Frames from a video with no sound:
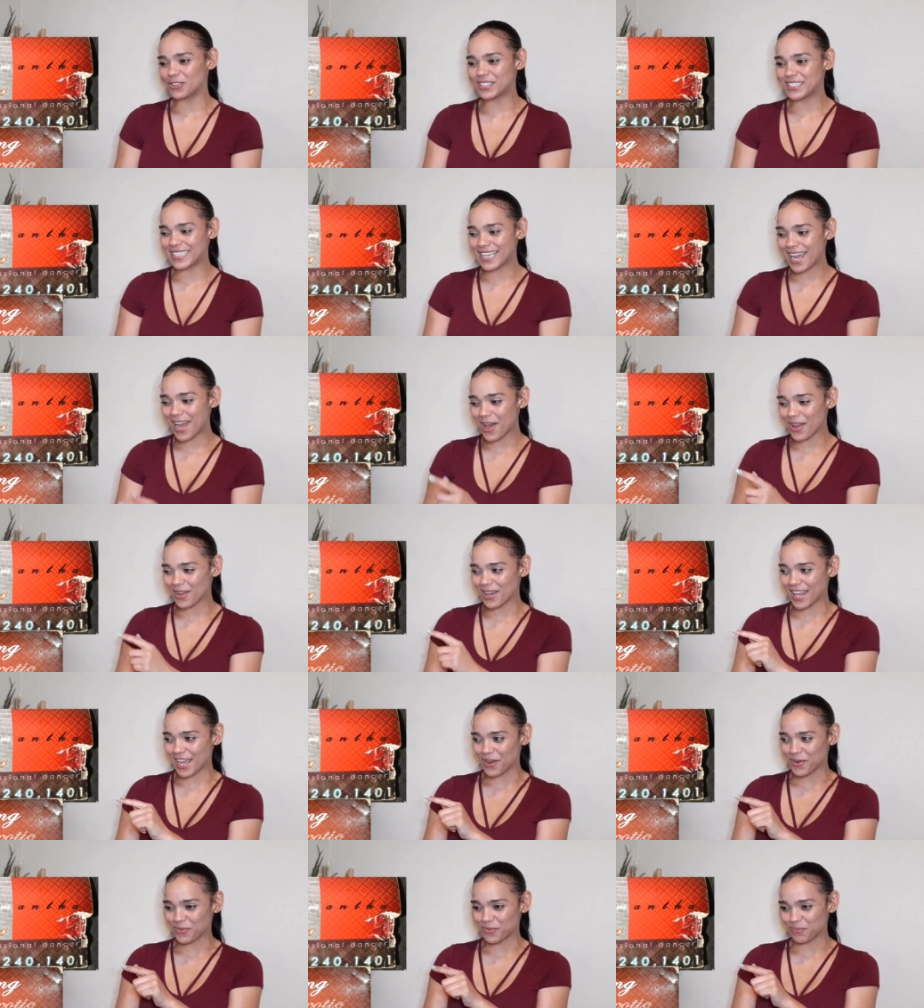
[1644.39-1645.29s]
You see how
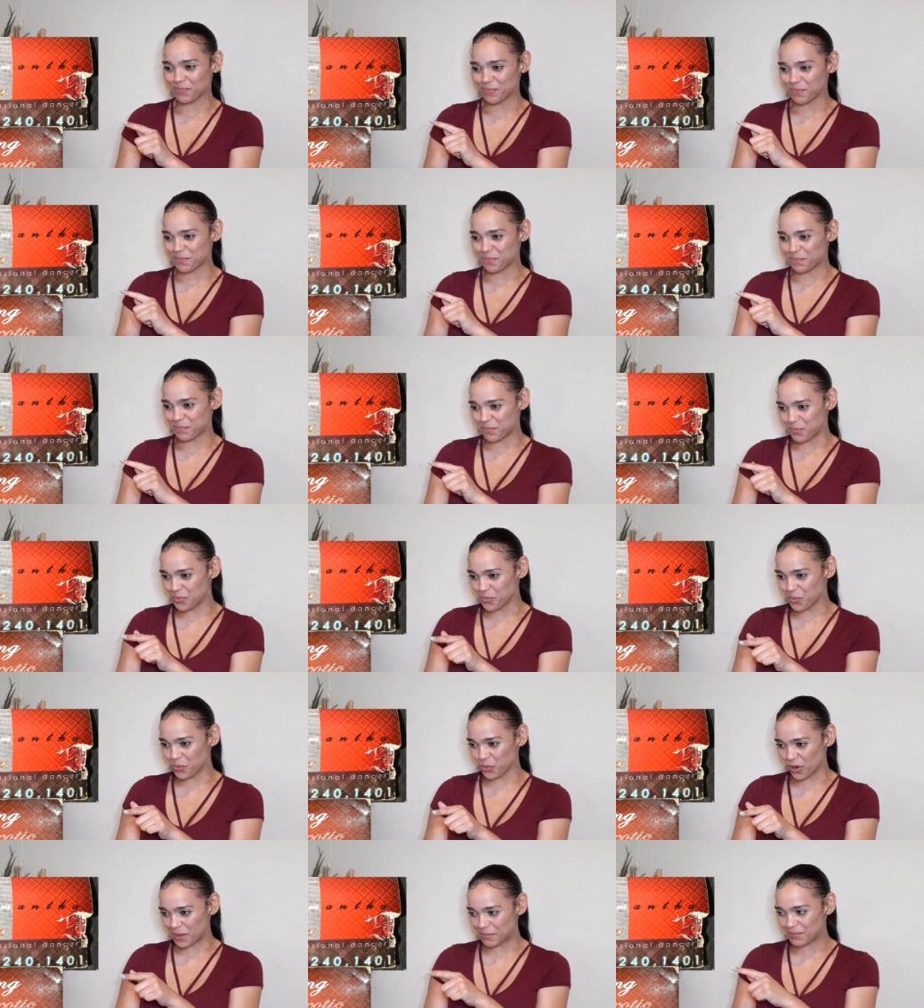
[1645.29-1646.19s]
like
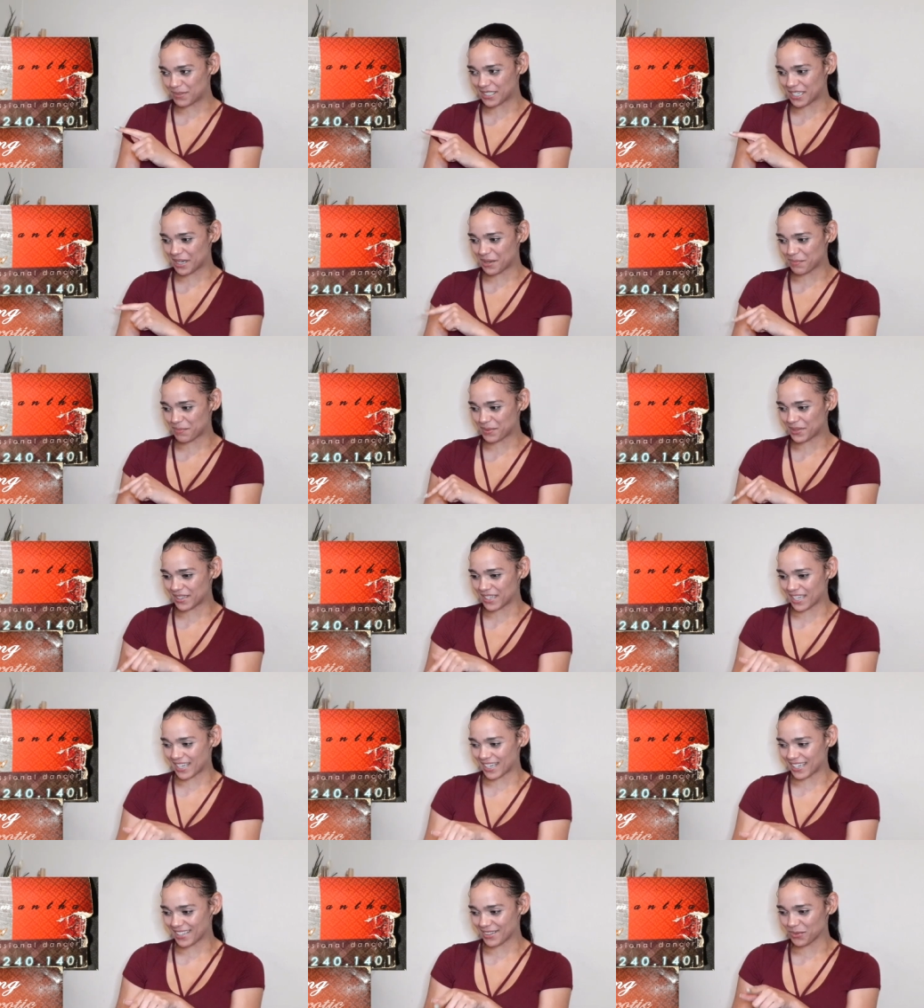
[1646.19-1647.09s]
ripped up and
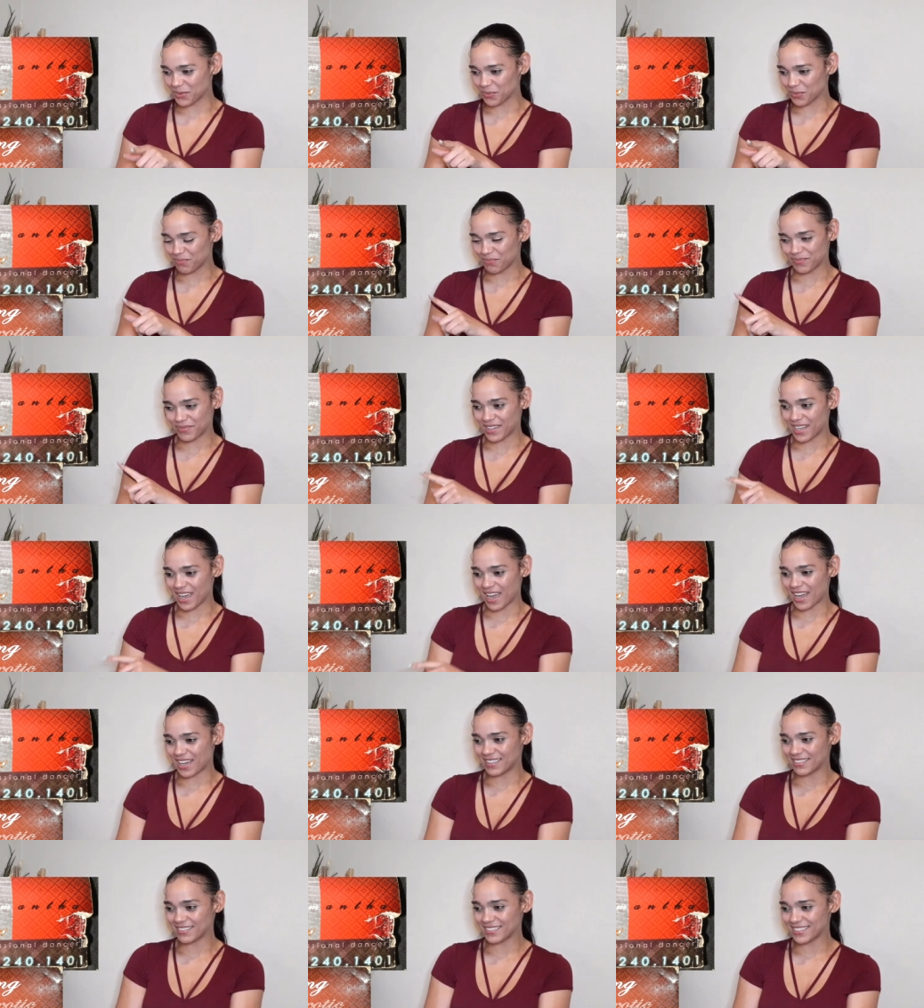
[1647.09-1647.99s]
like,
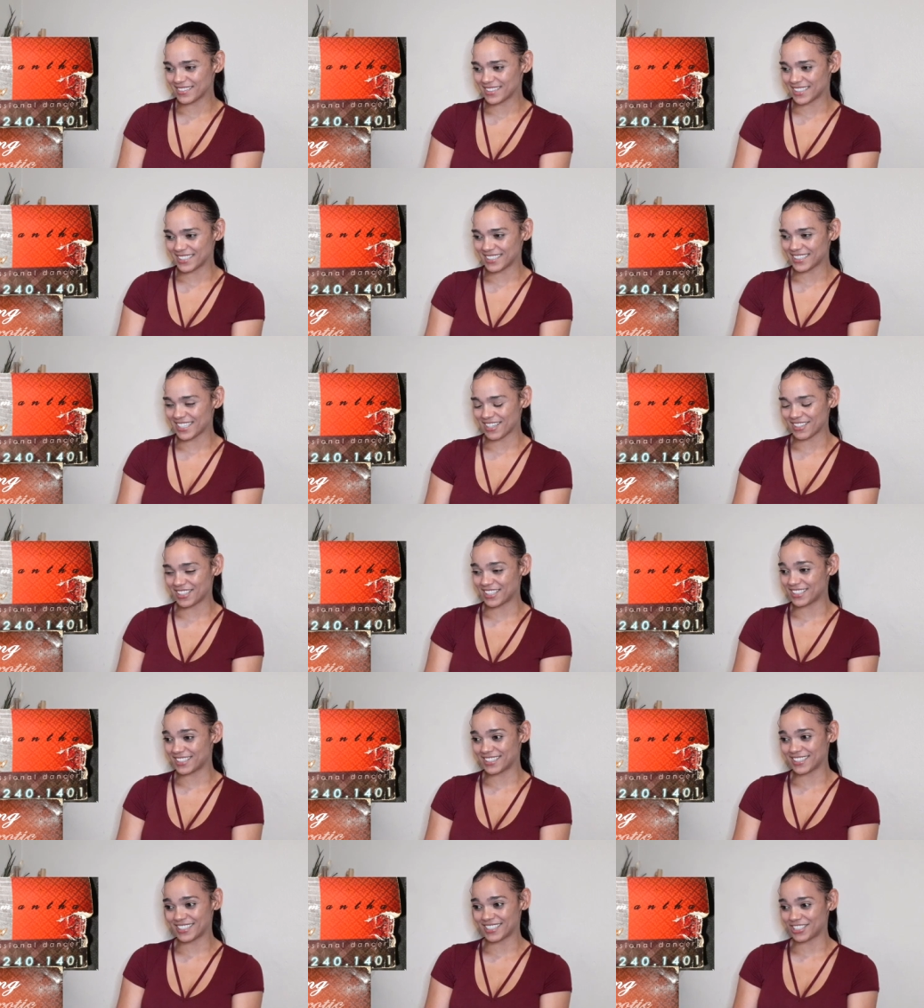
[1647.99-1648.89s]
yeah, that's,
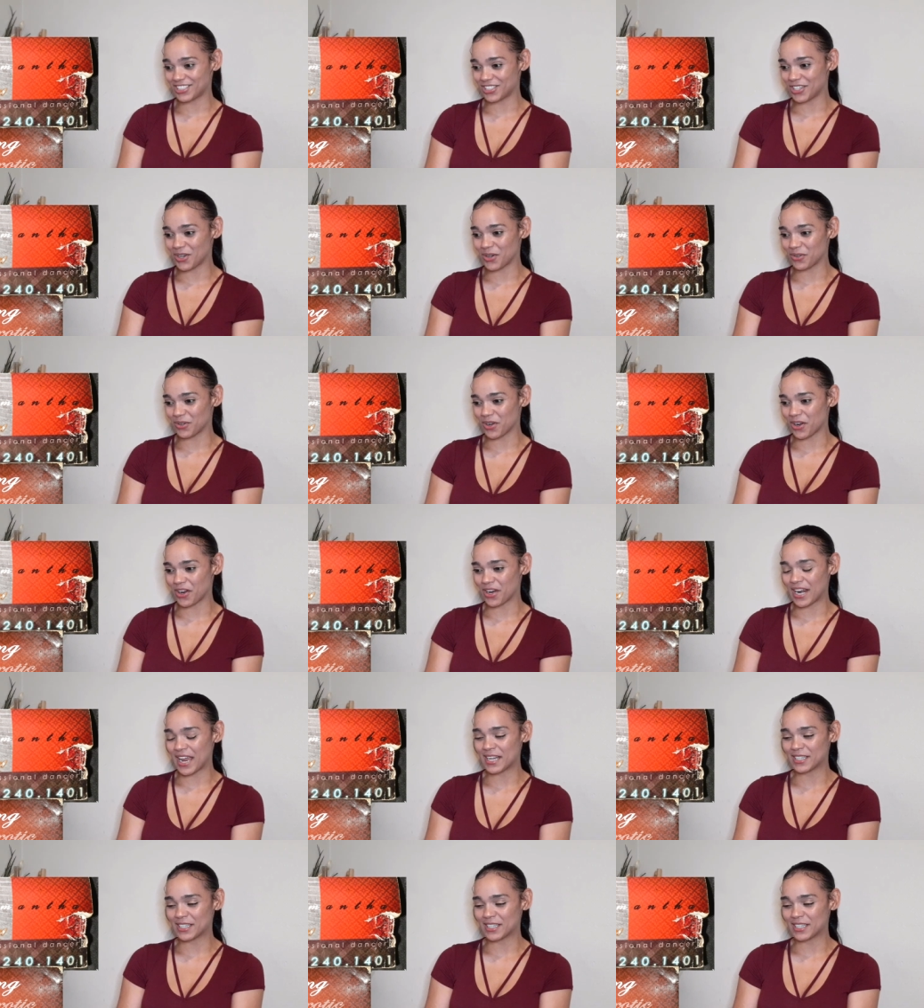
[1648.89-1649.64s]
that's such an old card.